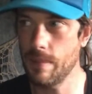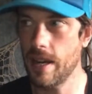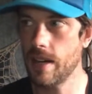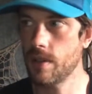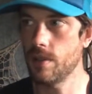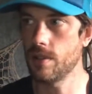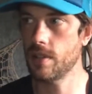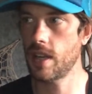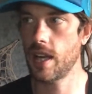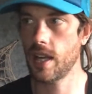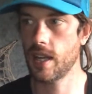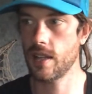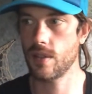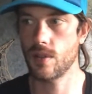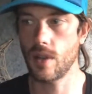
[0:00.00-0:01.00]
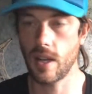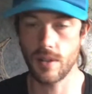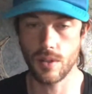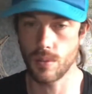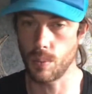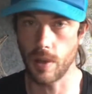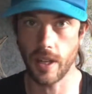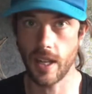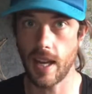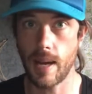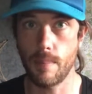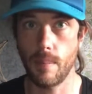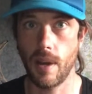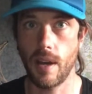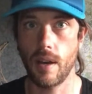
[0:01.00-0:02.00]
Mark was like, I just want to
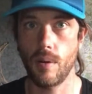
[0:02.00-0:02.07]
camp now.